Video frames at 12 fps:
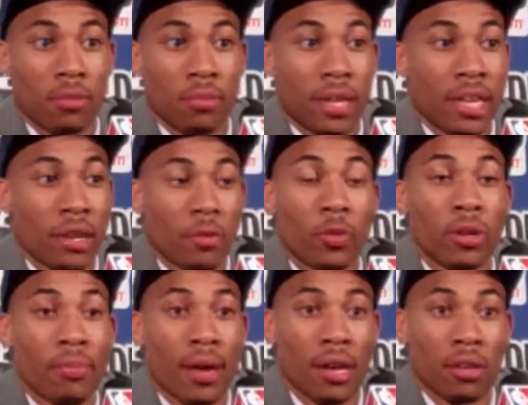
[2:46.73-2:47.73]
and get
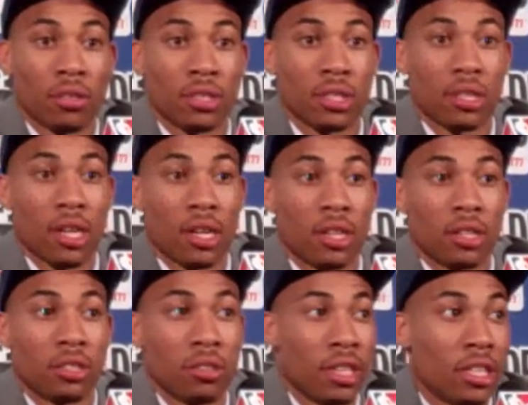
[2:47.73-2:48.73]
rebounds
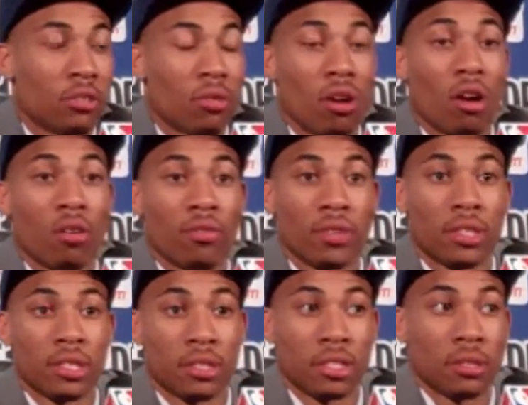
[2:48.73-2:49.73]
to lead to our
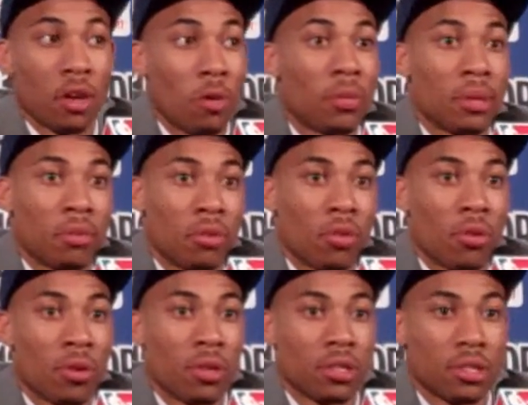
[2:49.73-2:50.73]
offense and open up the court.